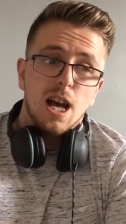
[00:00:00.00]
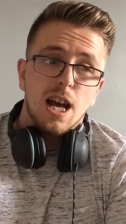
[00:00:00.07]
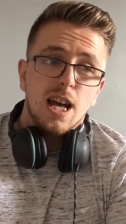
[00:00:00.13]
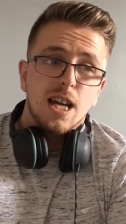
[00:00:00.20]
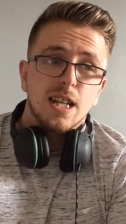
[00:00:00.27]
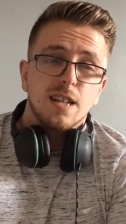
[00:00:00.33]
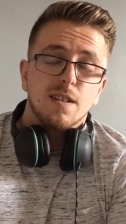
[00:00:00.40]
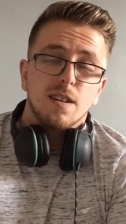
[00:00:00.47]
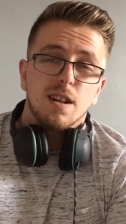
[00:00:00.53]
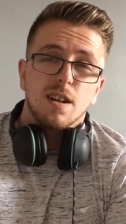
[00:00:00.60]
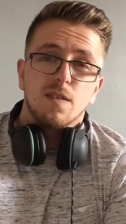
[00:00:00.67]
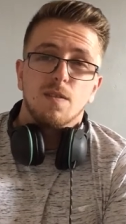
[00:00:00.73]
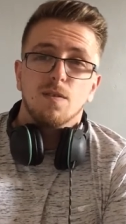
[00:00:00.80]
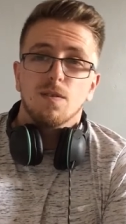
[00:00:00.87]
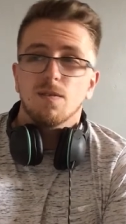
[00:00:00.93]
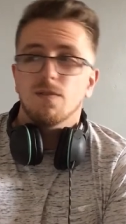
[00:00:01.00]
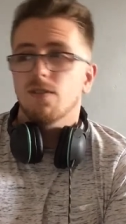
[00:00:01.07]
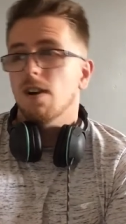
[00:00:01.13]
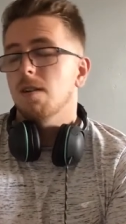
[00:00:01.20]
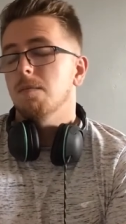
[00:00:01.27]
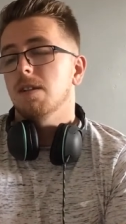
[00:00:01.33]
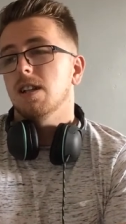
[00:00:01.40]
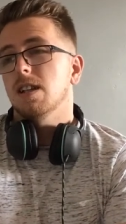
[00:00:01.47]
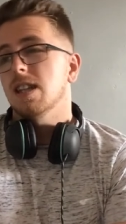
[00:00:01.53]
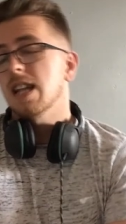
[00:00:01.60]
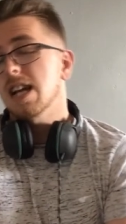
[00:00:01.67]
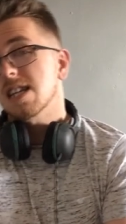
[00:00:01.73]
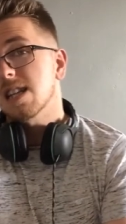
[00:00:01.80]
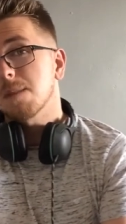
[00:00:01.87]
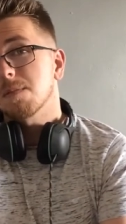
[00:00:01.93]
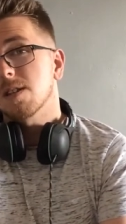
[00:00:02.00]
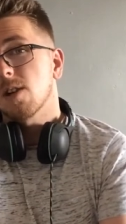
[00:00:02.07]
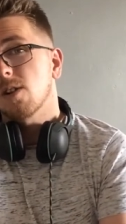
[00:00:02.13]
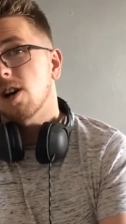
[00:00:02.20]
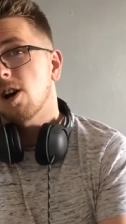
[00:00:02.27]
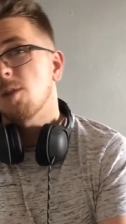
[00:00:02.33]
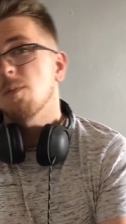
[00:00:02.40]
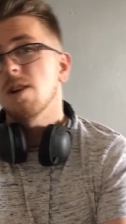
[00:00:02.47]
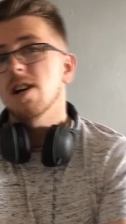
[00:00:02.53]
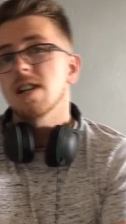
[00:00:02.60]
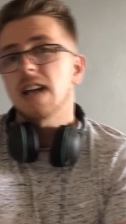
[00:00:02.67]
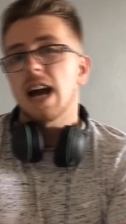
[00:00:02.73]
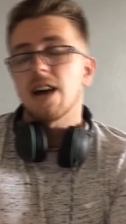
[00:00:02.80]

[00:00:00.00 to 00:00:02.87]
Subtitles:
And from next episode onward,